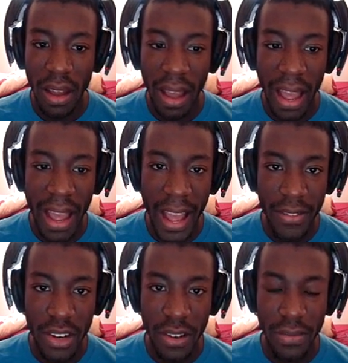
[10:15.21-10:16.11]
I
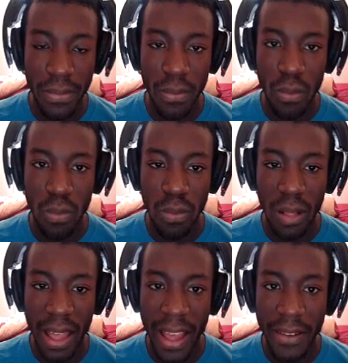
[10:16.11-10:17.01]
have enough
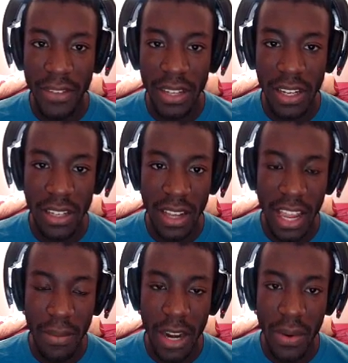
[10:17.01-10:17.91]
lives in this
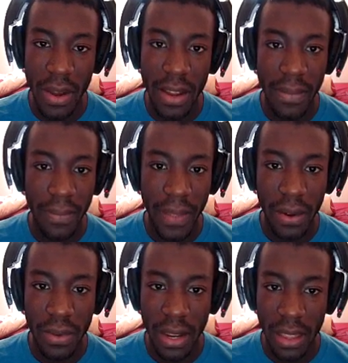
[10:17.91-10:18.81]
game anyway.
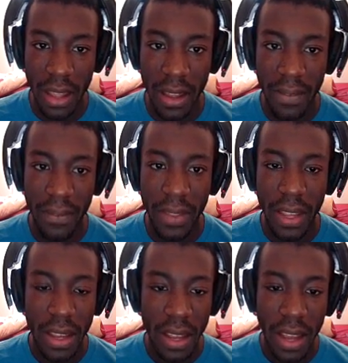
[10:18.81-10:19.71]
I don't need that.
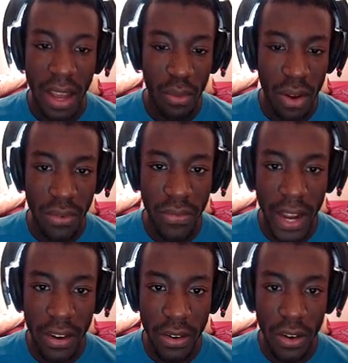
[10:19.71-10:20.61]
I want
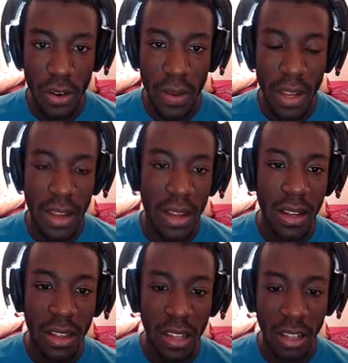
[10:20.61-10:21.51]
Fighter Kirby.
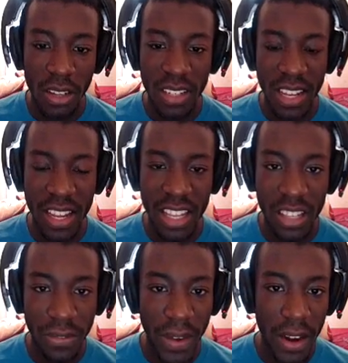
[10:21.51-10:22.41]
The closest I can get
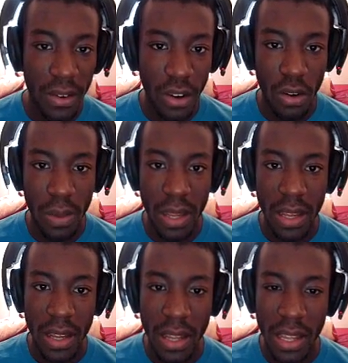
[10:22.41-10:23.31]
to Fighter Kirby
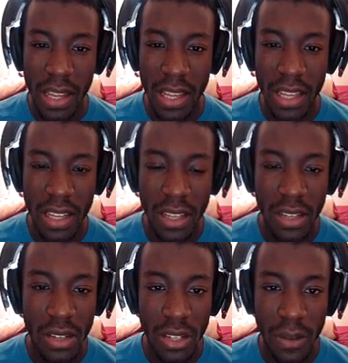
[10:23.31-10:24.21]

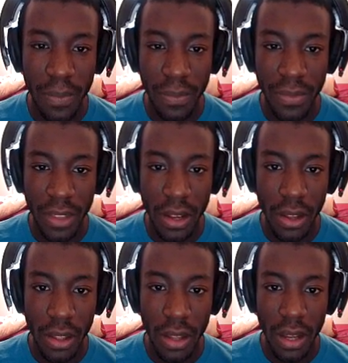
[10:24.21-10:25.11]
is
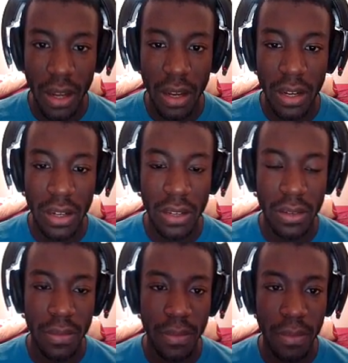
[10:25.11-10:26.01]

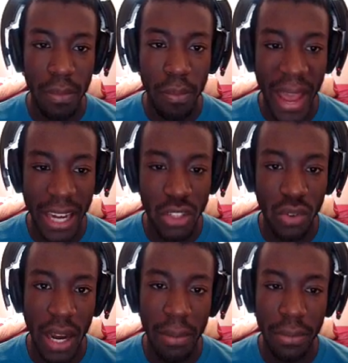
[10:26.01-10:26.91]
um,
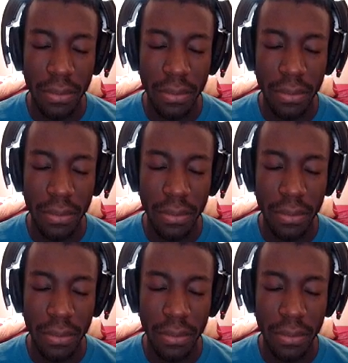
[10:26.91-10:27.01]
Backdrop.